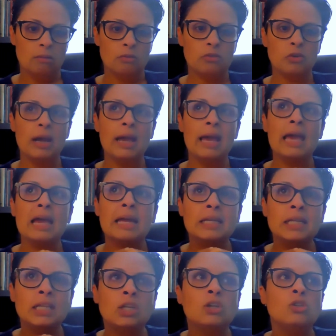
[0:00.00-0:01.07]
for
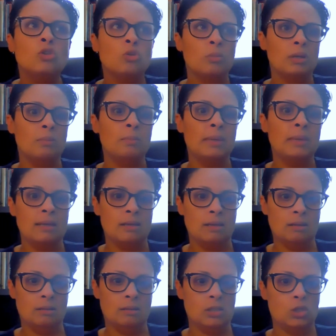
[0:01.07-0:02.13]
any human
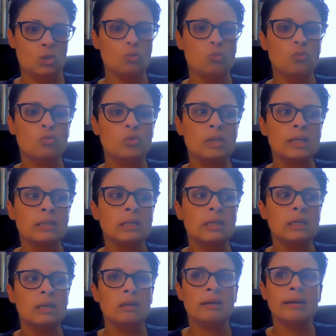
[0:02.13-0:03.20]
being to
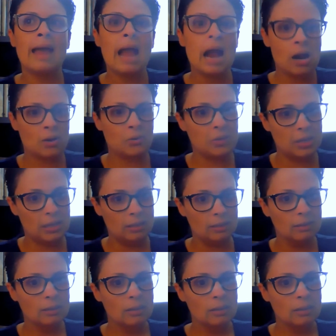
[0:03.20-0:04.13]
really carry.